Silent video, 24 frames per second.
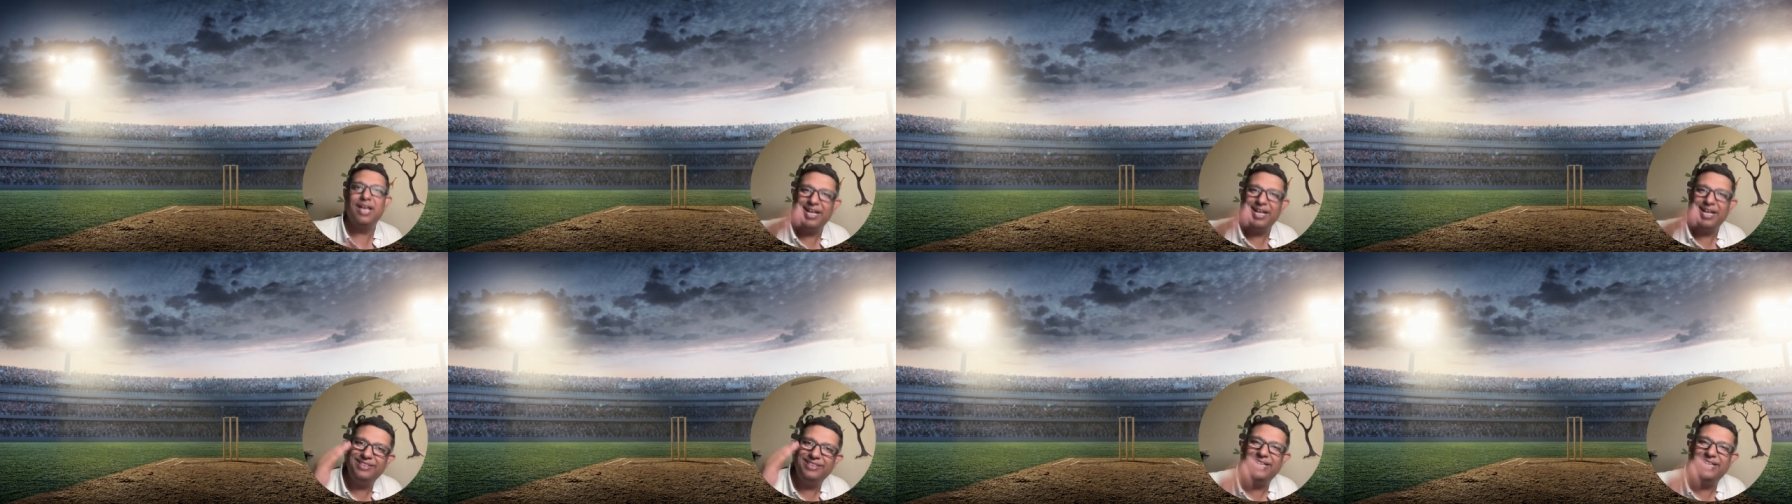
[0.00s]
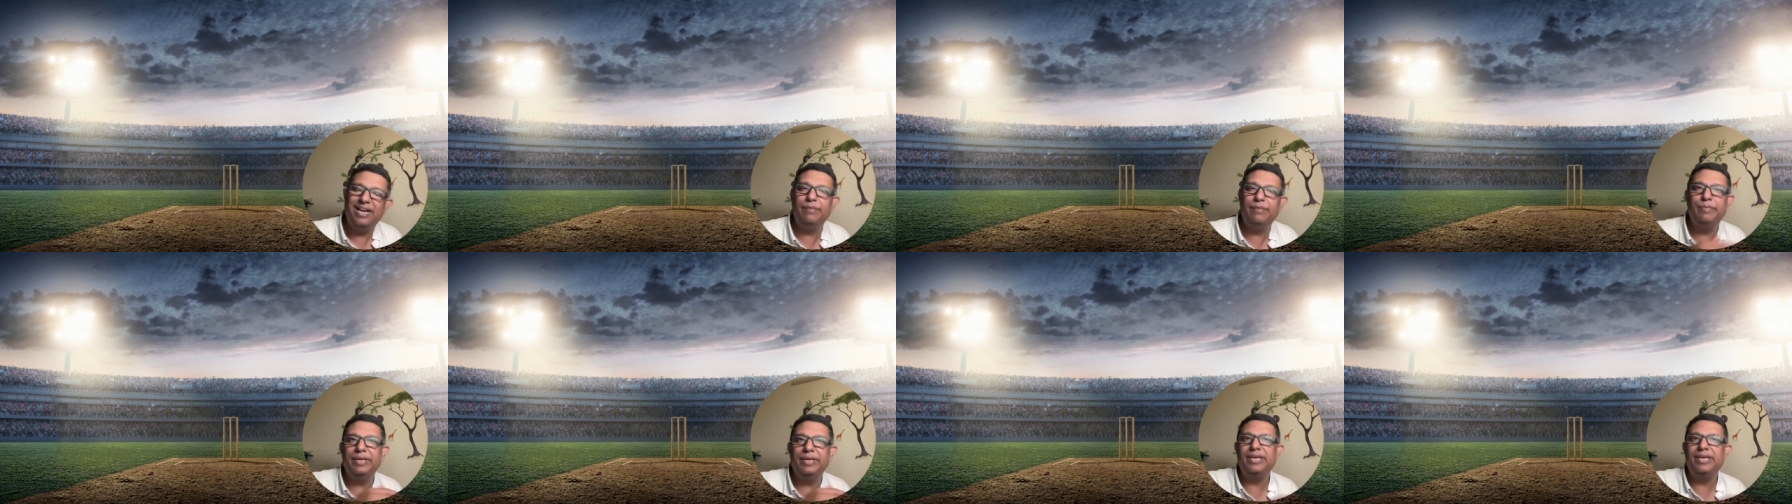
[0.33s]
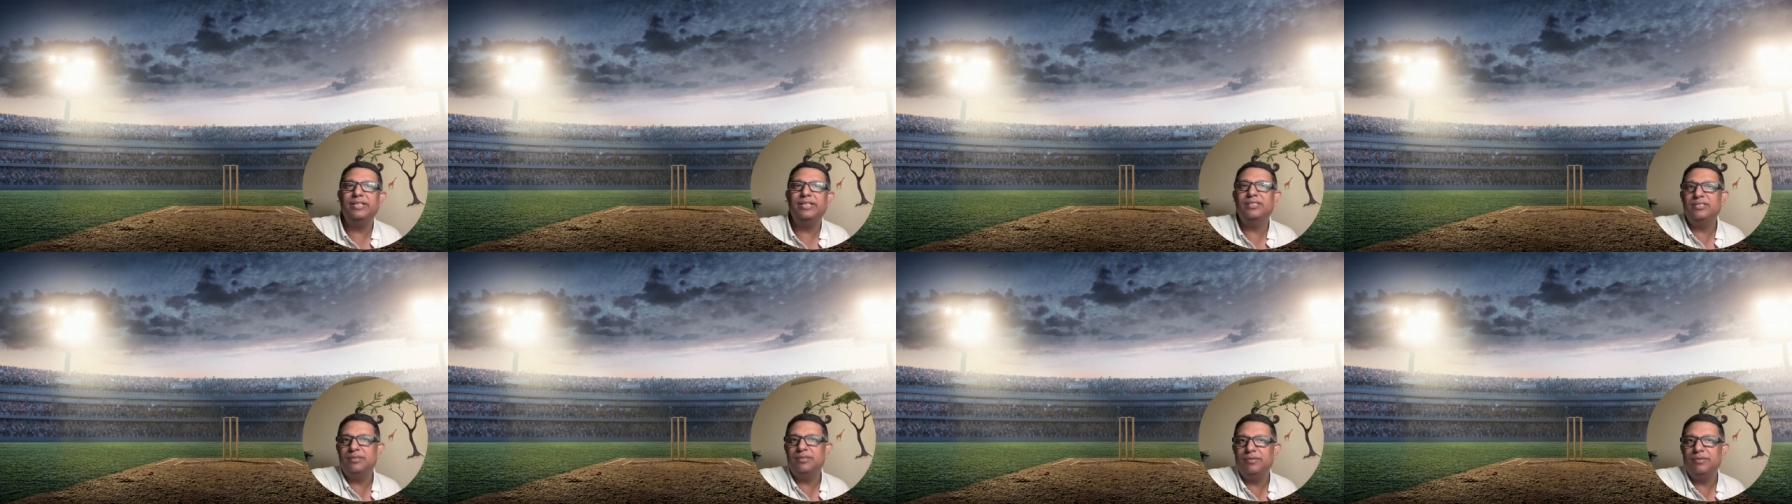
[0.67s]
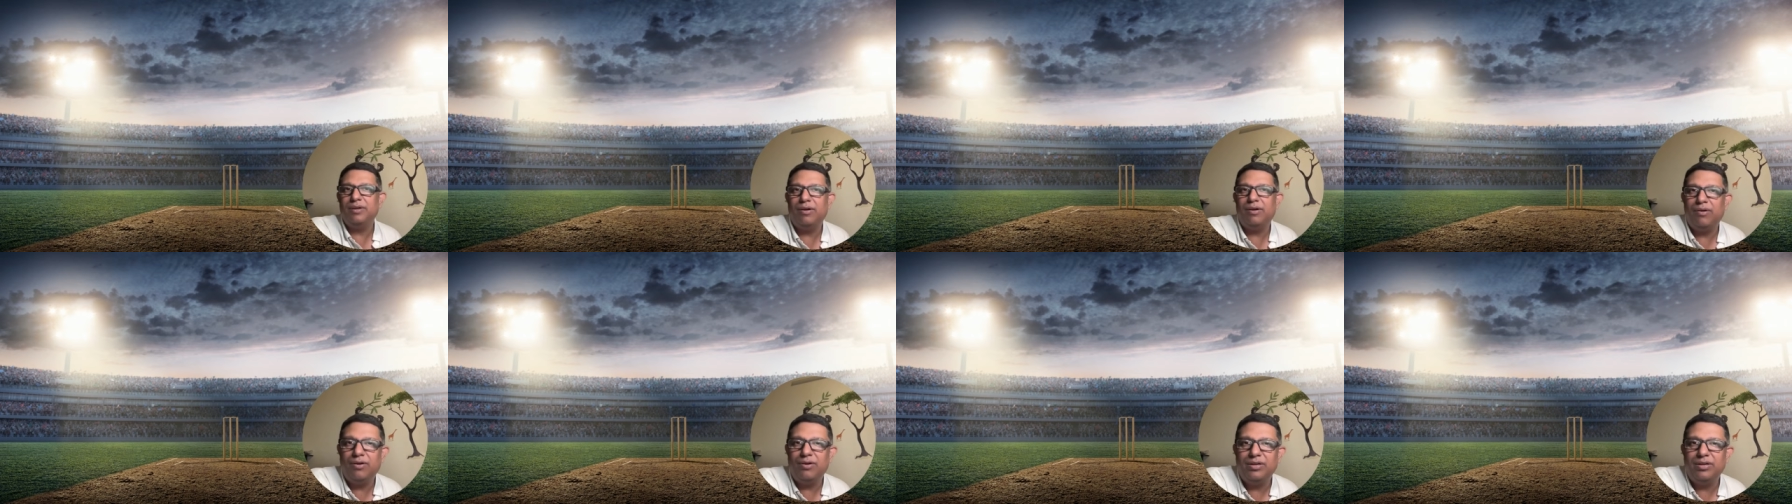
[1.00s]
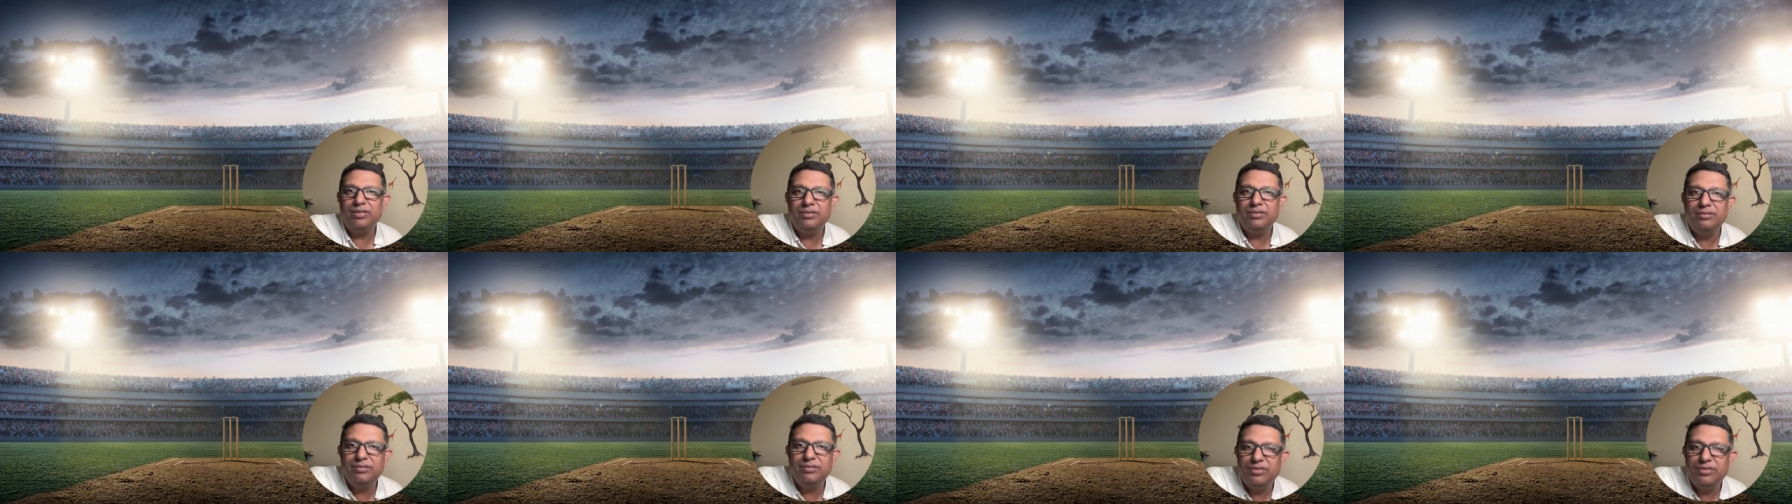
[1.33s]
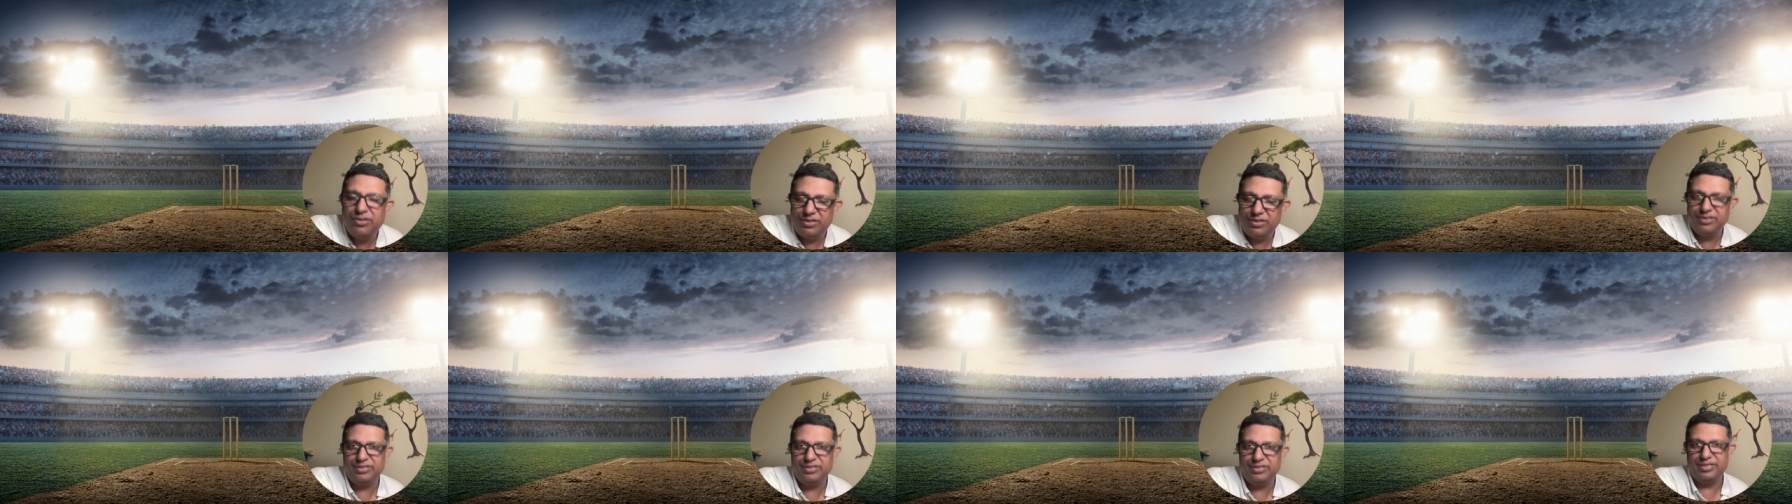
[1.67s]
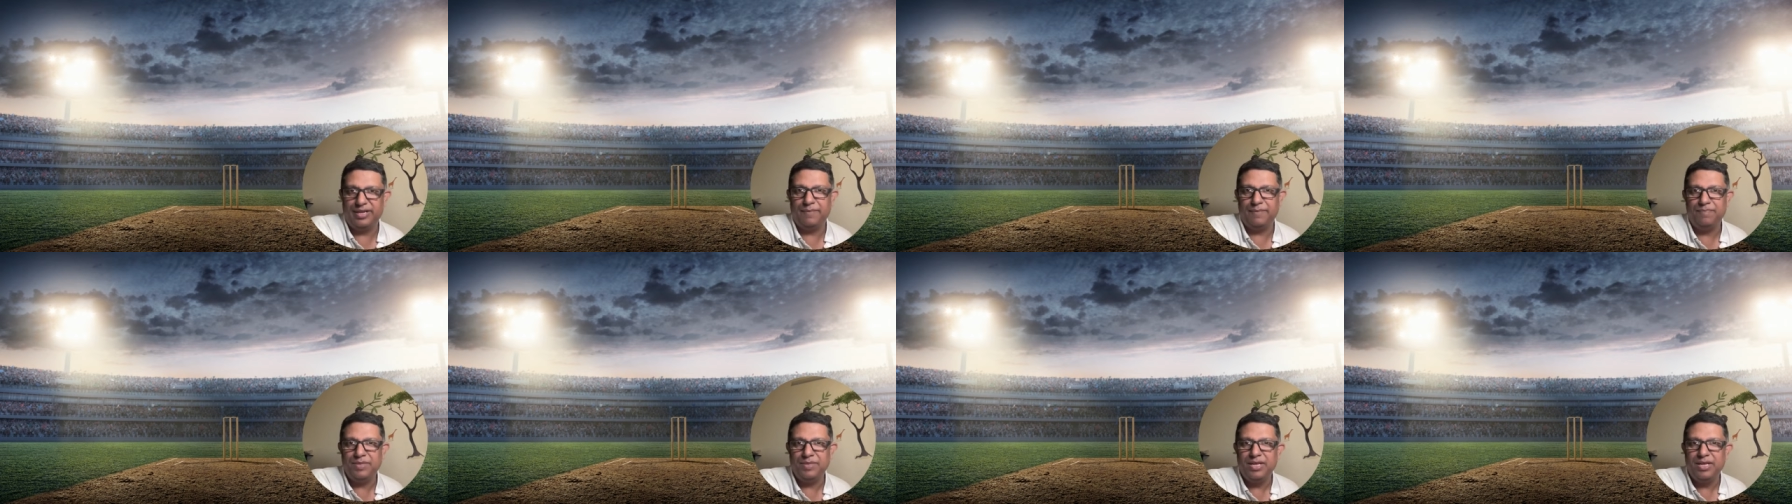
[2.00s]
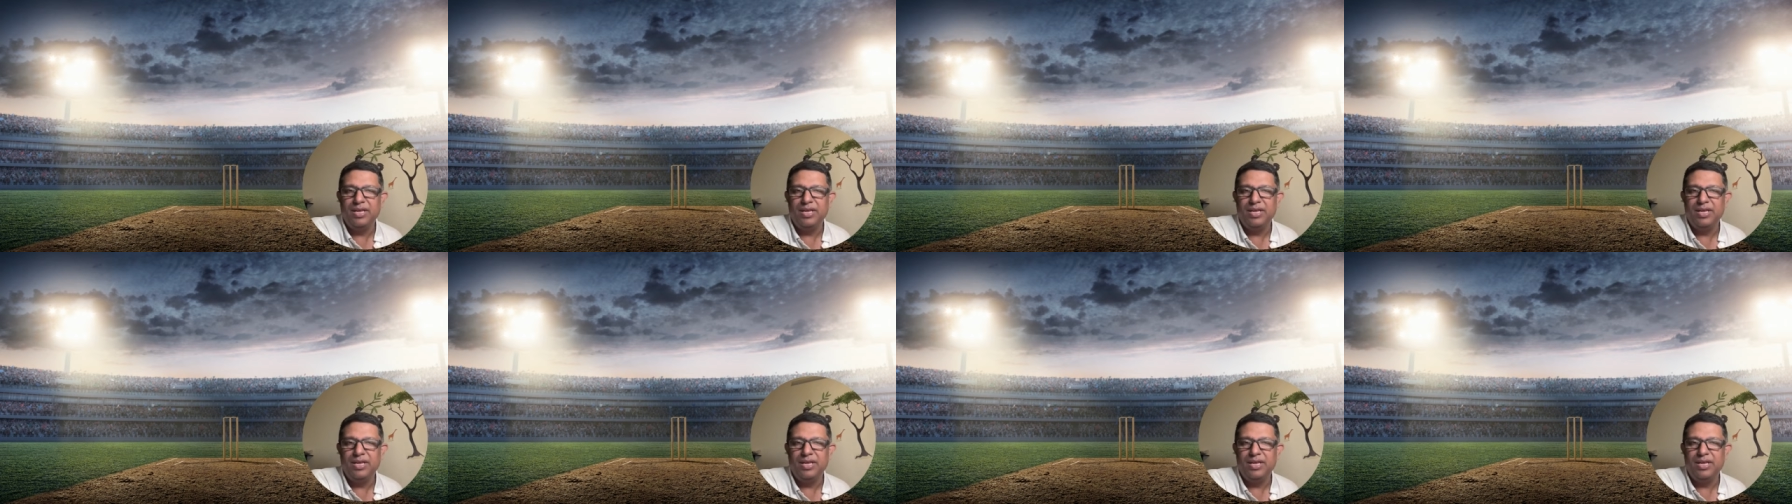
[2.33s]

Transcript: and that begins on Thursday